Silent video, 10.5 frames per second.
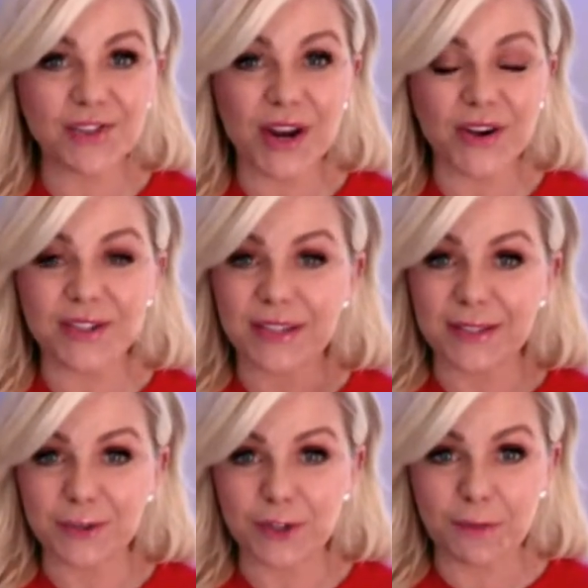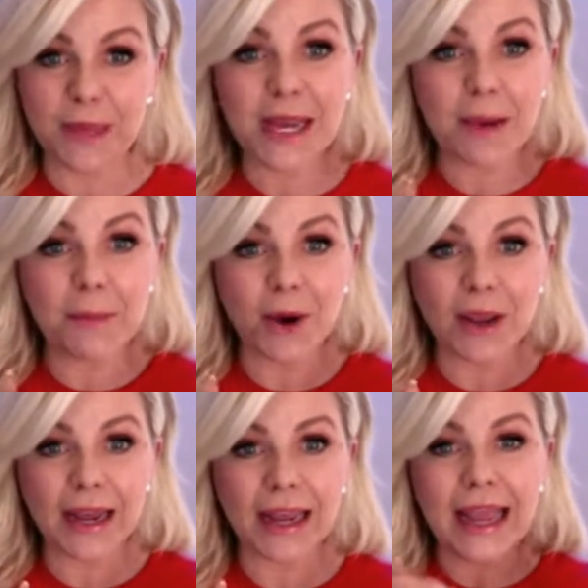trainers on social media
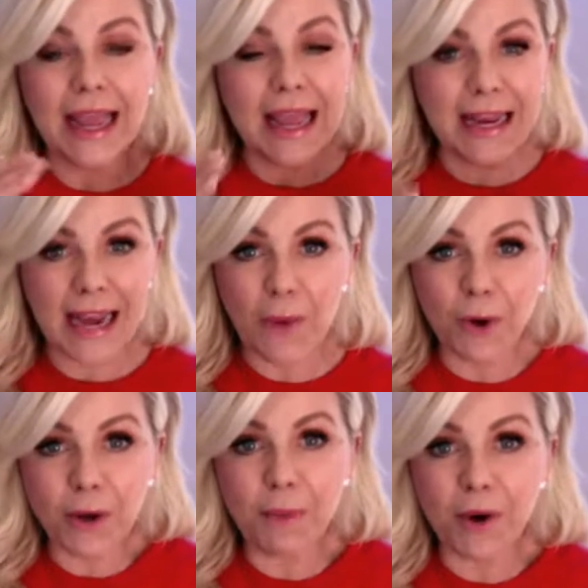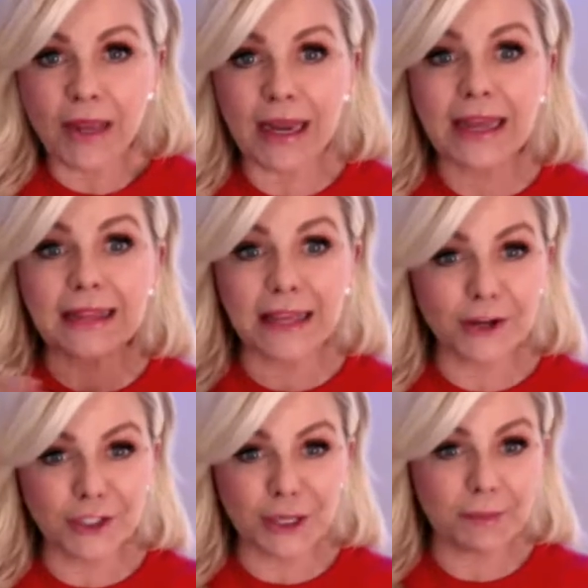marketing, network marketing,
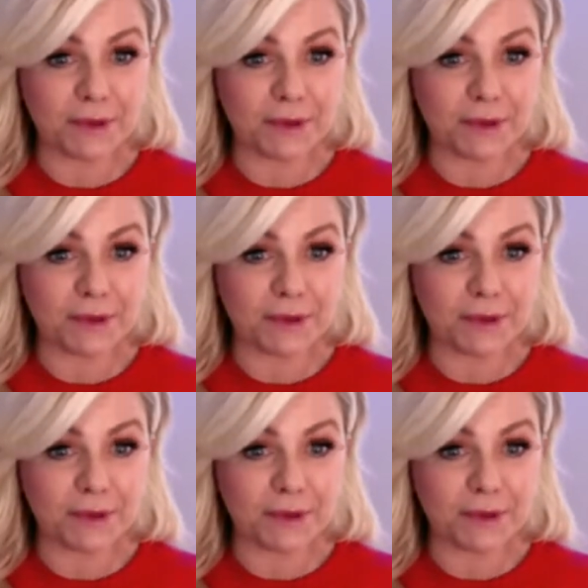leadership.